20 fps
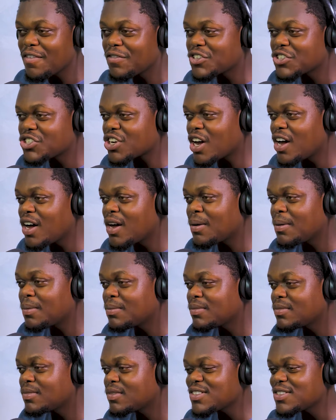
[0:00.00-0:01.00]

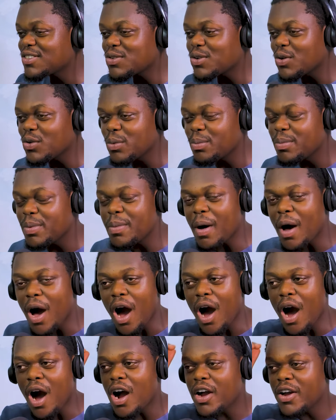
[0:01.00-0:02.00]
Aavesham, this is gonna be
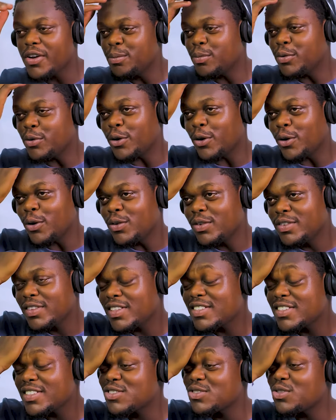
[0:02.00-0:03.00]
hard, bro.
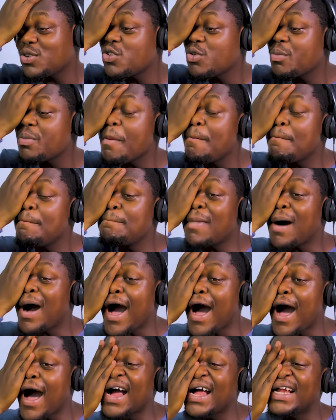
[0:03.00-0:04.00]
This is gonna be
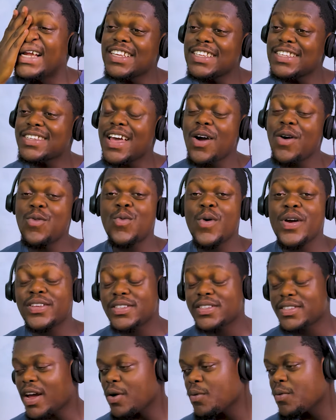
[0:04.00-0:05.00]
mad. I just can't
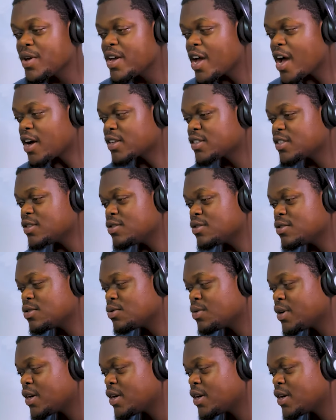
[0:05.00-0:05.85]
wait to start reacting to